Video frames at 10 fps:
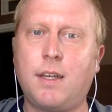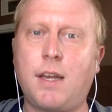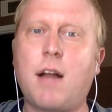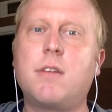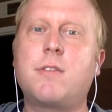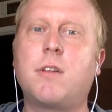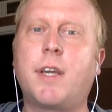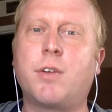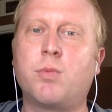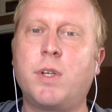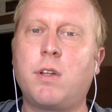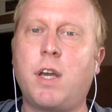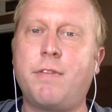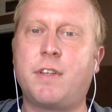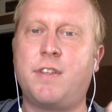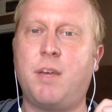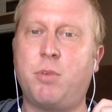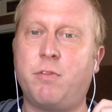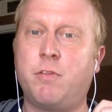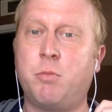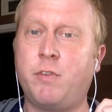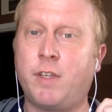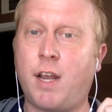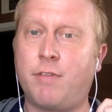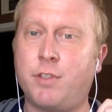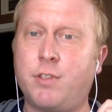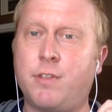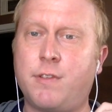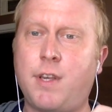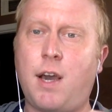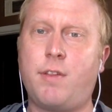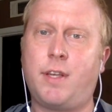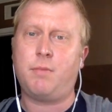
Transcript: Now let's look at a real-life example of a moving average to see how they can